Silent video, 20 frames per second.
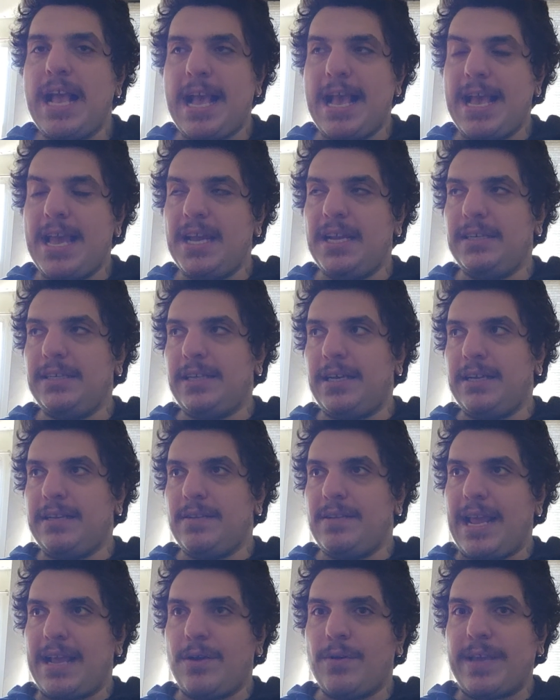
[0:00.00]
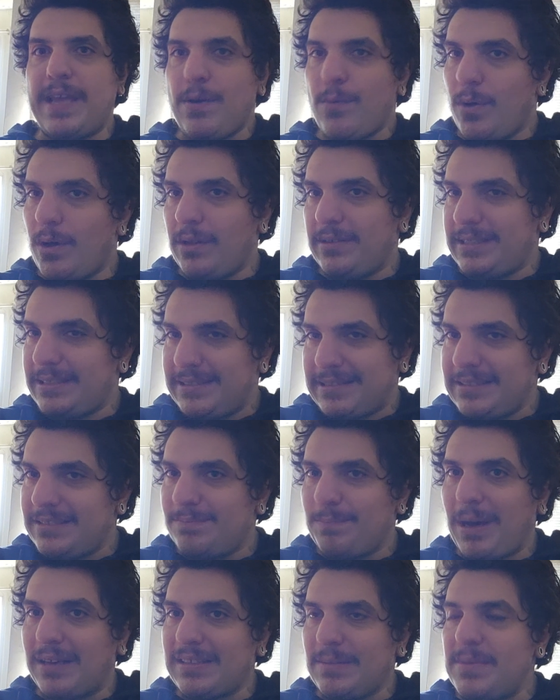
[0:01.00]
And they're like, okay, well, this
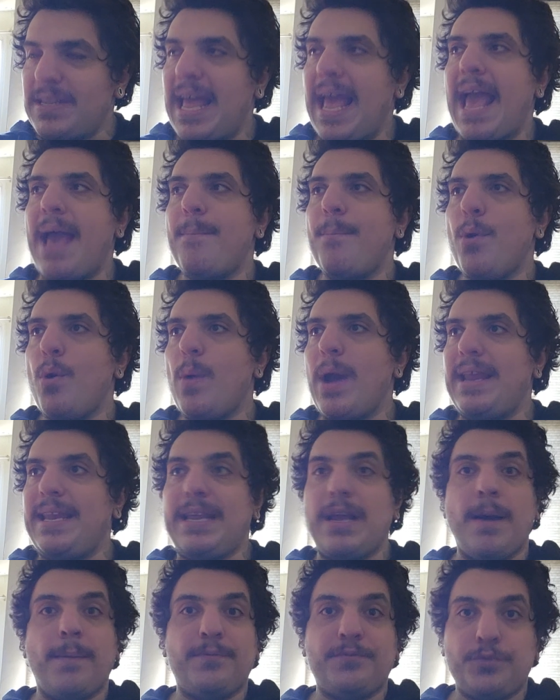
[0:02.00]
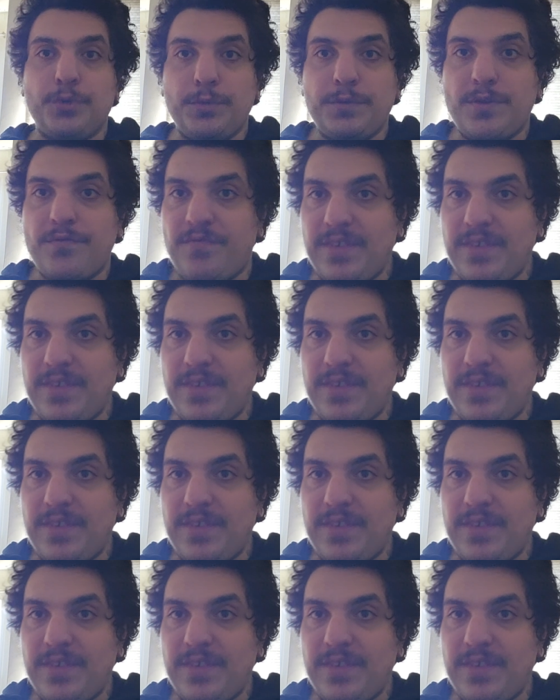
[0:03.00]
is possibly the MO, and he observed the